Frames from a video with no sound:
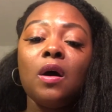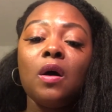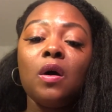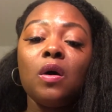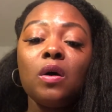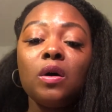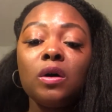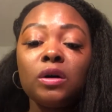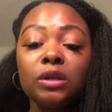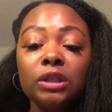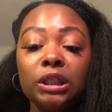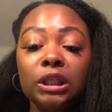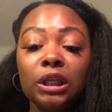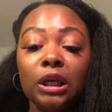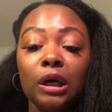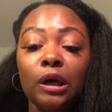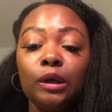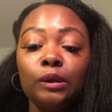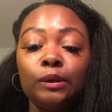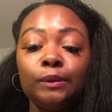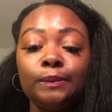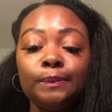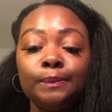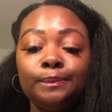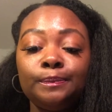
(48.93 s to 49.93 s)

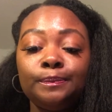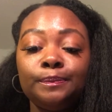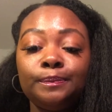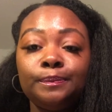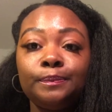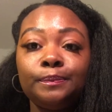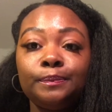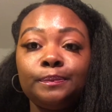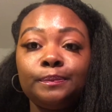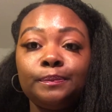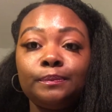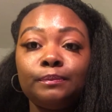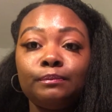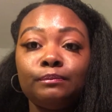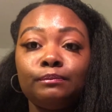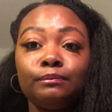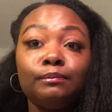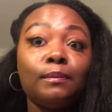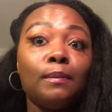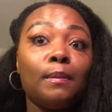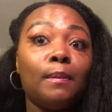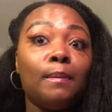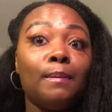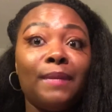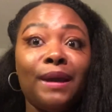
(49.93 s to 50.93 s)
Also,
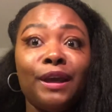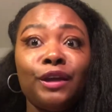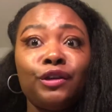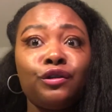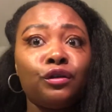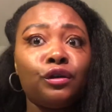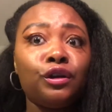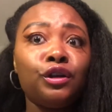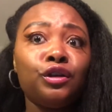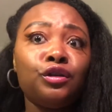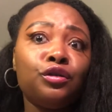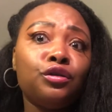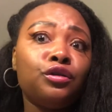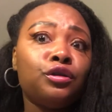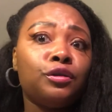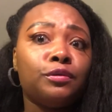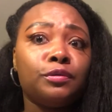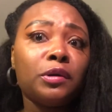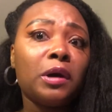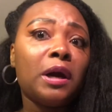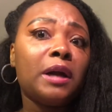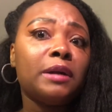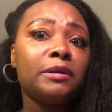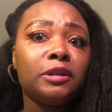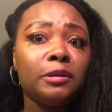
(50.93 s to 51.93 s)
make sure that you
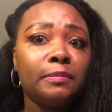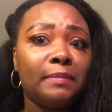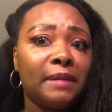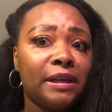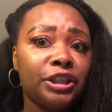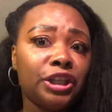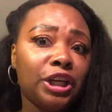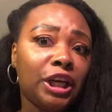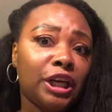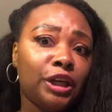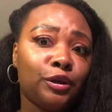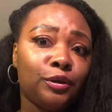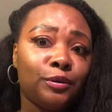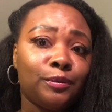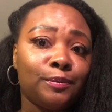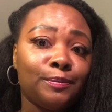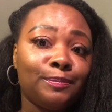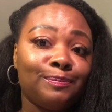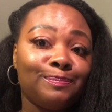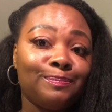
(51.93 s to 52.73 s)
subscribe to my channel.